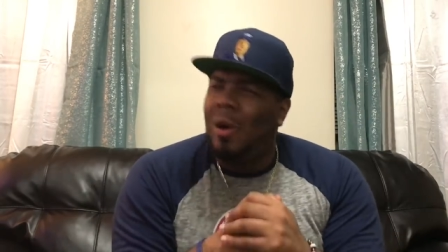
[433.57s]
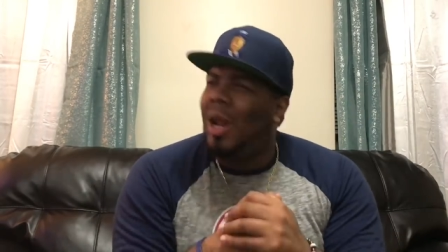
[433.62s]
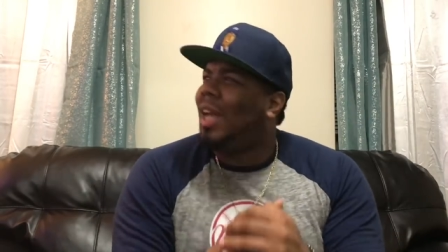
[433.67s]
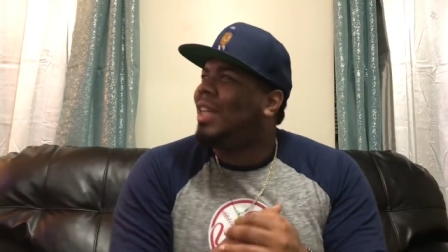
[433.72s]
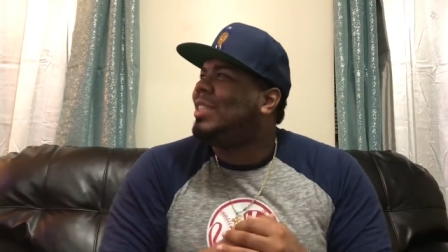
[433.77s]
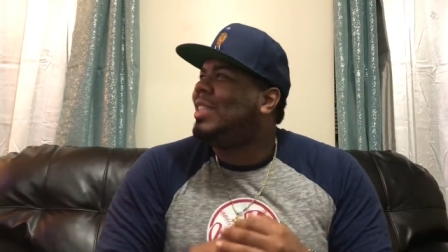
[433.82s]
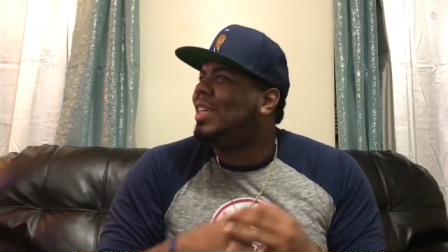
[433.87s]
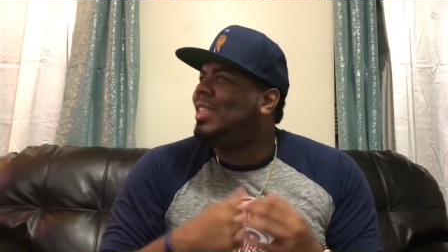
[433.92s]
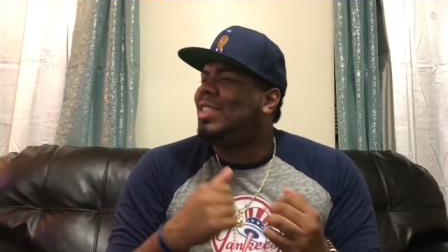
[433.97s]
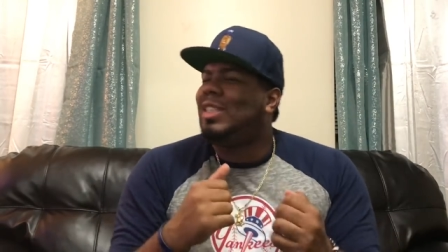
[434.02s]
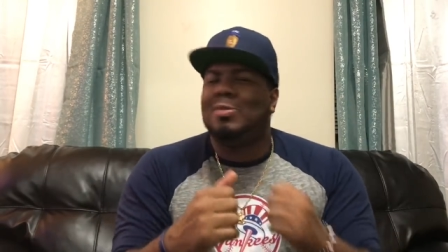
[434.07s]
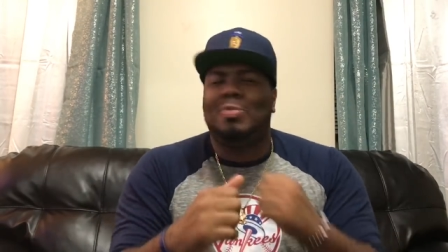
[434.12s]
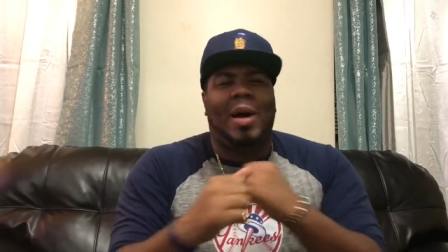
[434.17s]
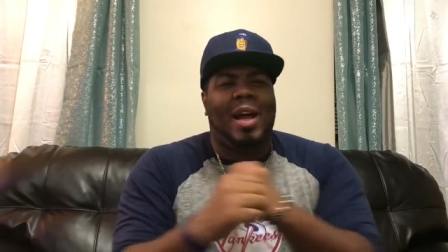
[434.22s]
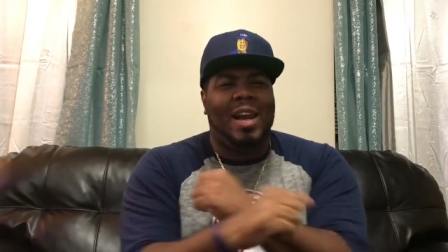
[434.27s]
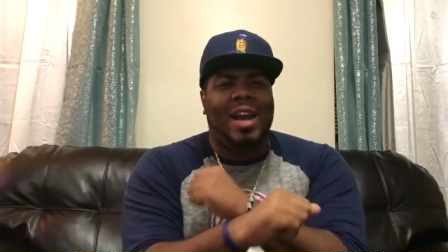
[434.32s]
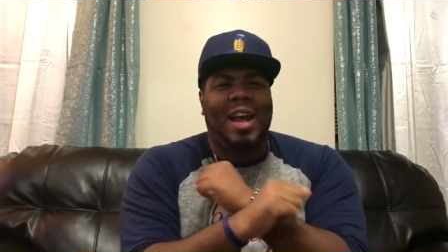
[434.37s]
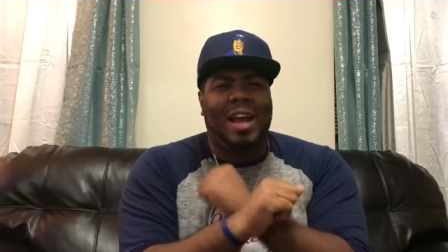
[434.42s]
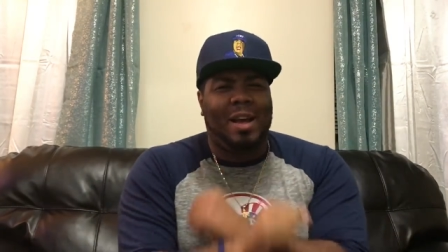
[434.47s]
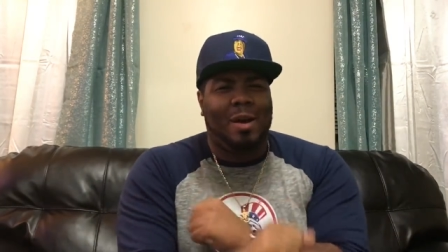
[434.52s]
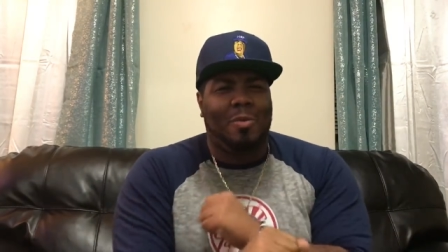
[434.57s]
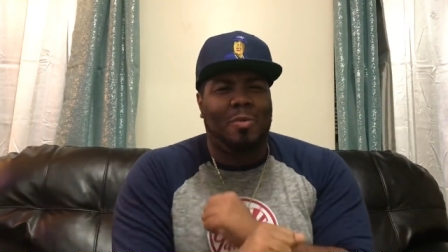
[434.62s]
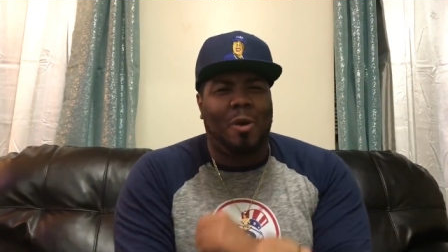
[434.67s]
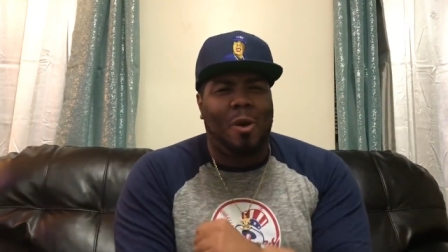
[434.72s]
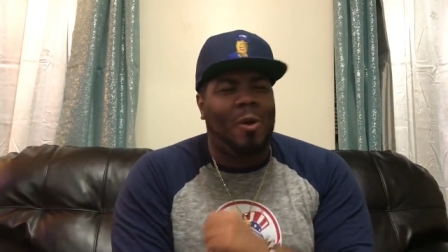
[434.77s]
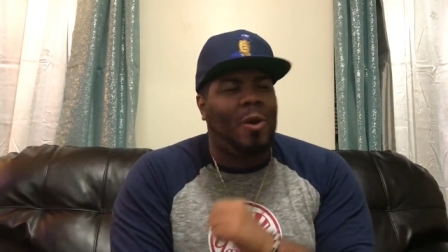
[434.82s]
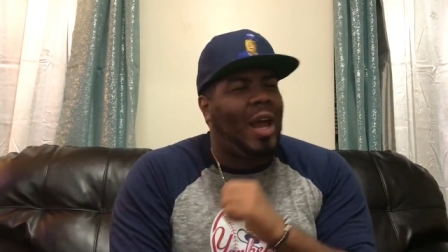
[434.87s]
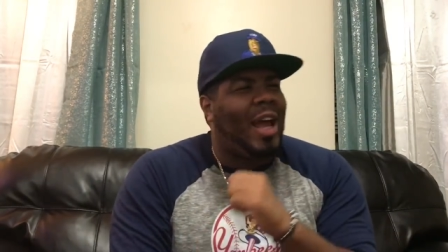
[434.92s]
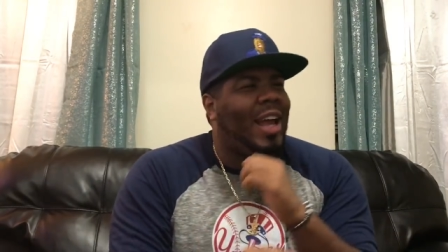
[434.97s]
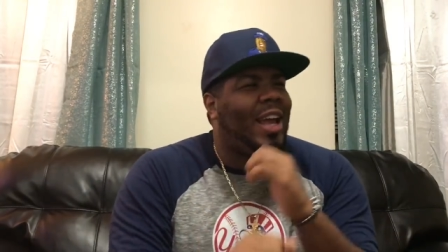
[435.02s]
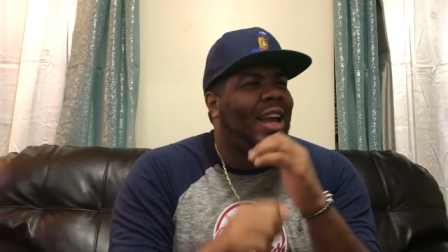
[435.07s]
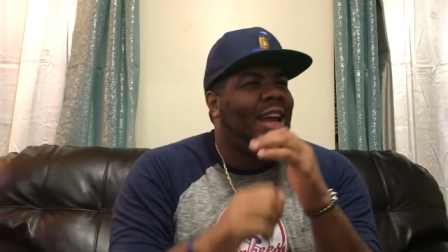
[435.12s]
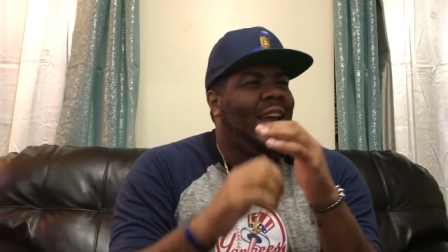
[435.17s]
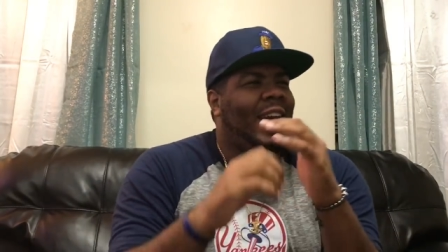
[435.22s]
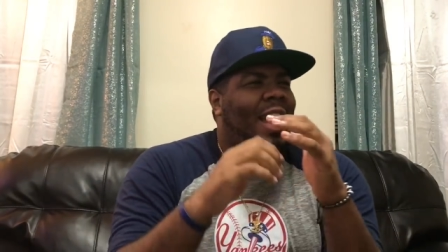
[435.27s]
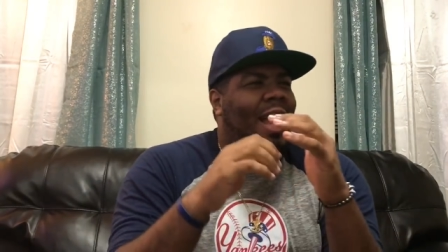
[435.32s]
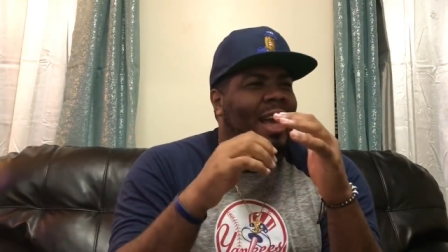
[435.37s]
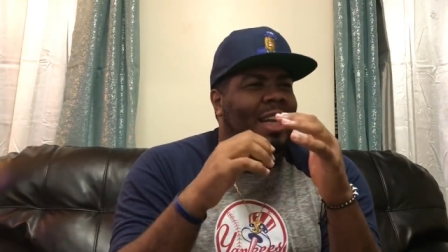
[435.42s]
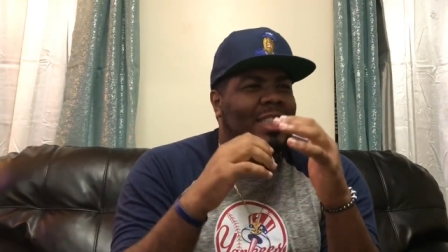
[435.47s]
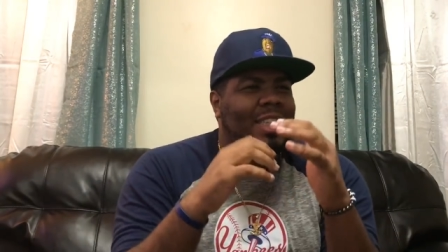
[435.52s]
Like CC's my nigga, bro. Like
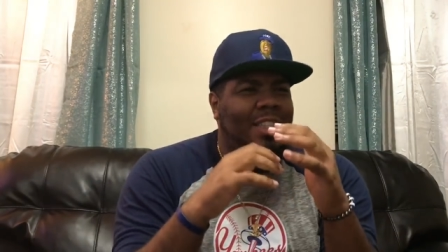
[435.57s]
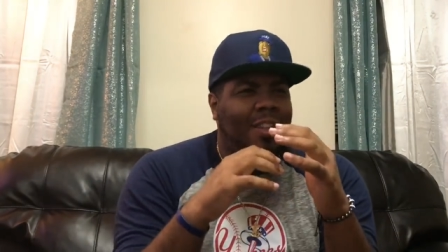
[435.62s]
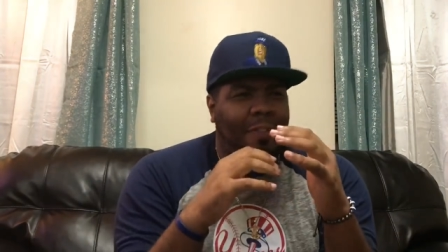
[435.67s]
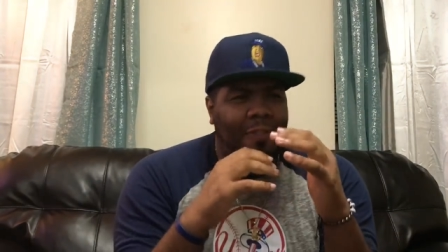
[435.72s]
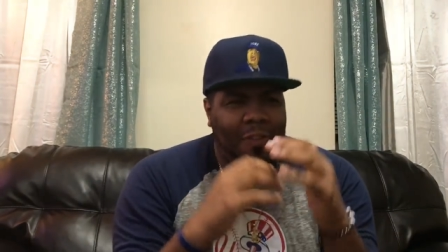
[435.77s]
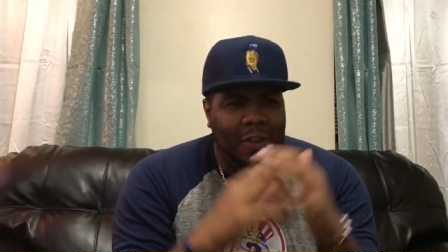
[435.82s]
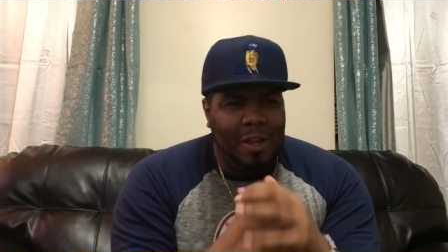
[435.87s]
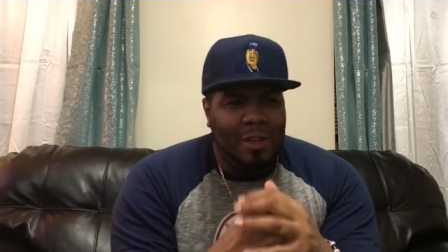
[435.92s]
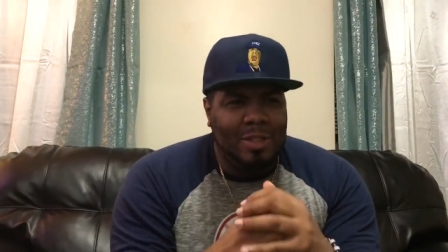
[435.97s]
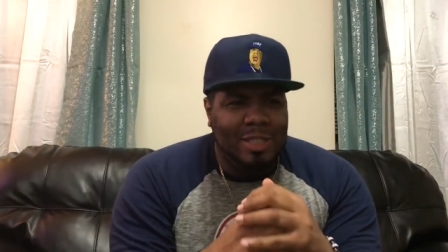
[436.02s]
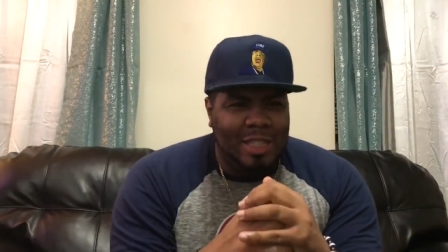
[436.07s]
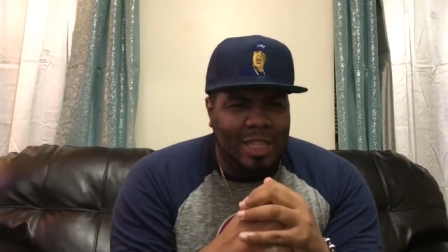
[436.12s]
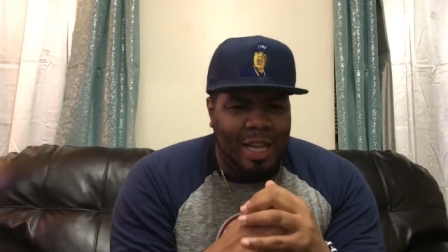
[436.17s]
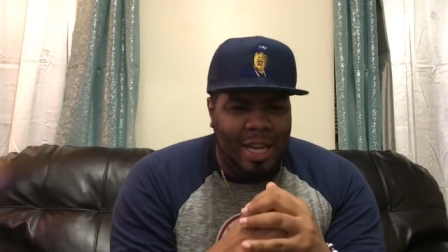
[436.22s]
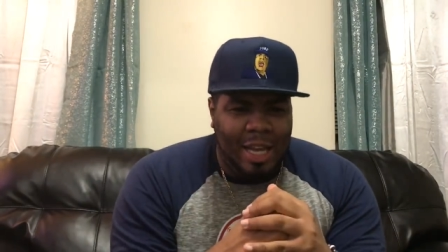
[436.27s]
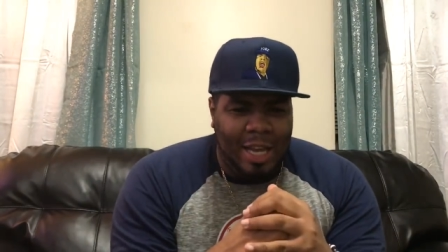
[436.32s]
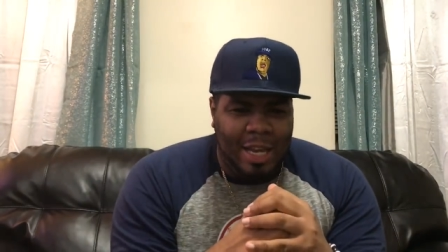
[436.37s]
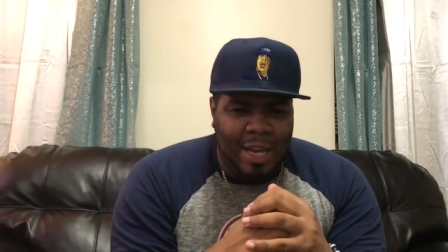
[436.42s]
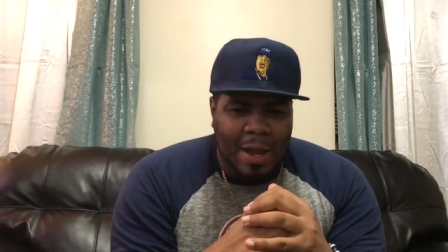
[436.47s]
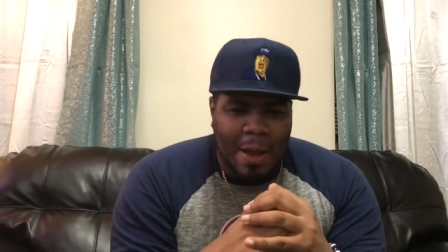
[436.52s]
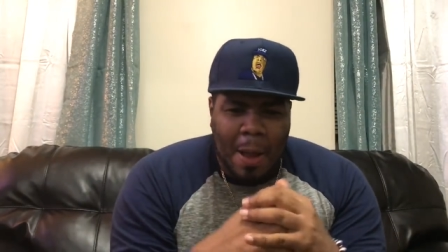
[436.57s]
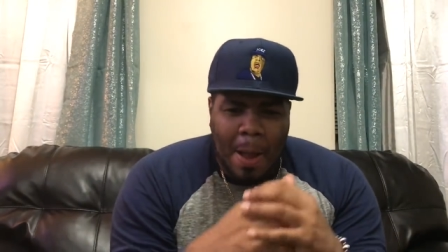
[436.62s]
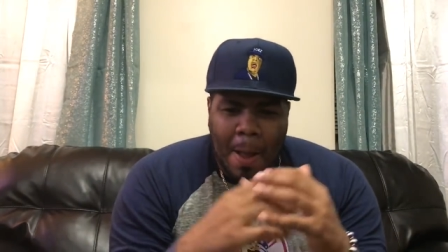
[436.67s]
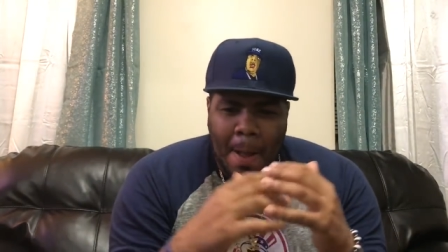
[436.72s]
it just feels like